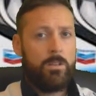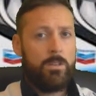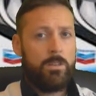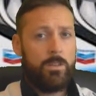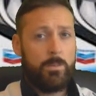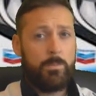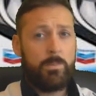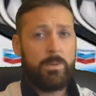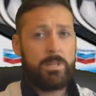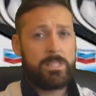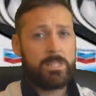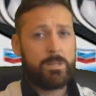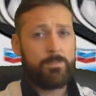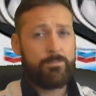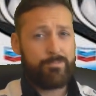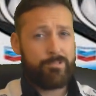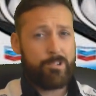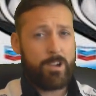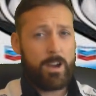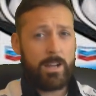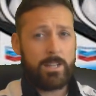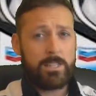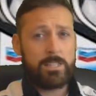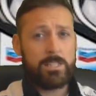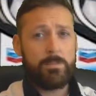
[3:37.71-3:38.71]
You'd be
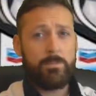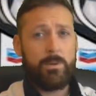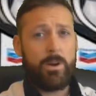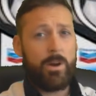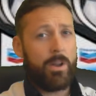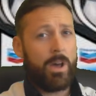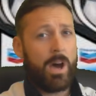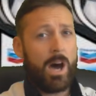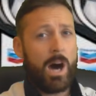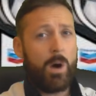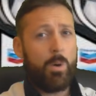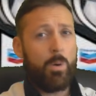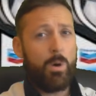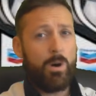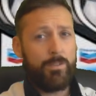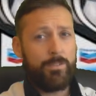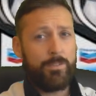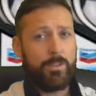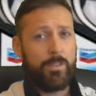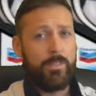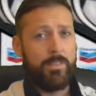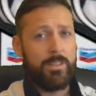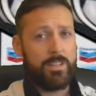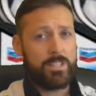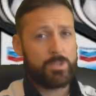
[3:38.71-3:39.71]
surprised about how
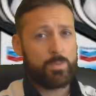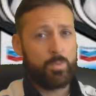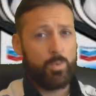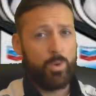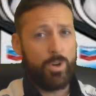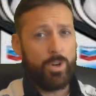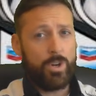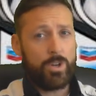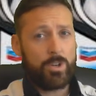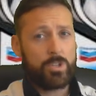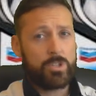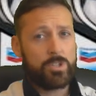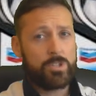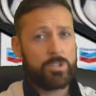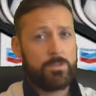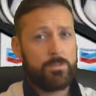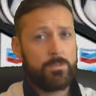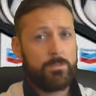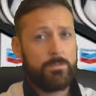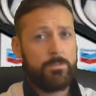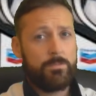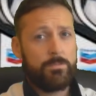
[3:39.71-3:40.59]
often this works.